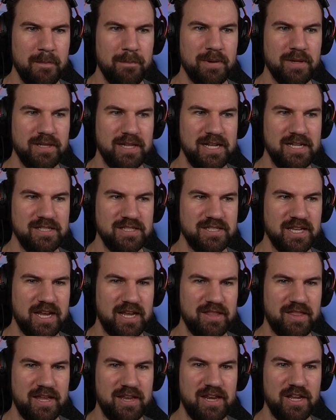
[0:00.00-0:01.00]
Police
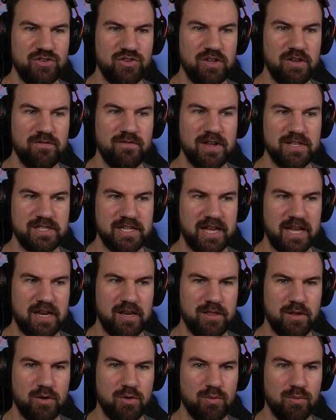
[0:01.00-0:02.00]
say they initially
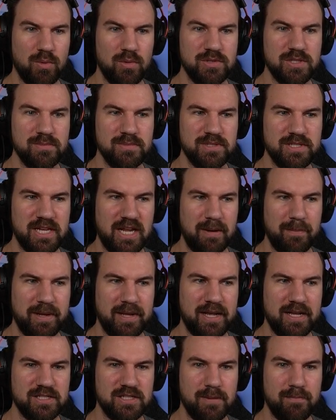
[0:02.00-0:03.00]
investigated the gruesome scene
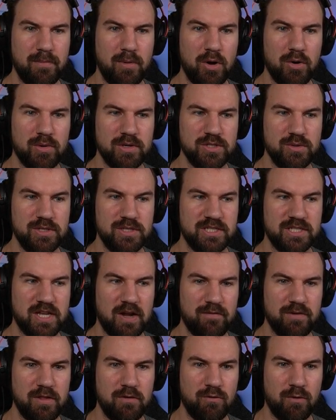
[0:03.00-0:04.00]
because the motorist who
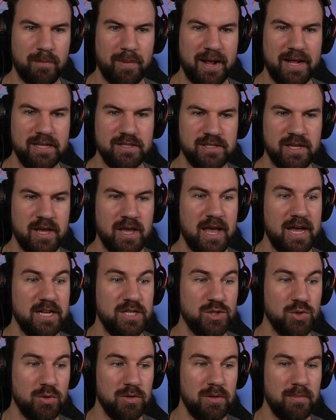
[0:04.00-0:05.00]
discovered the remains
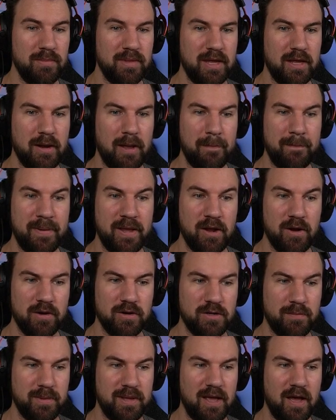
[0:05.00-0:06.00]
had told them they
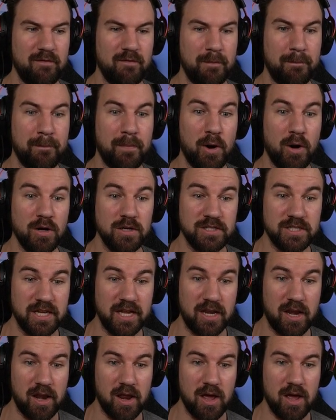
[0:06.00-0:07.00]
appeared to be of a
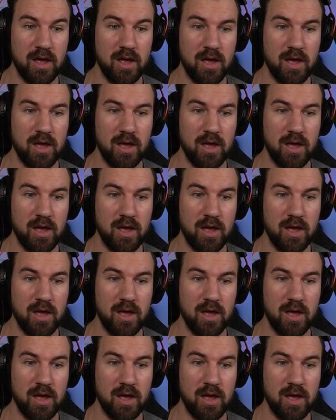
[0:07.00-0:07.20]
person.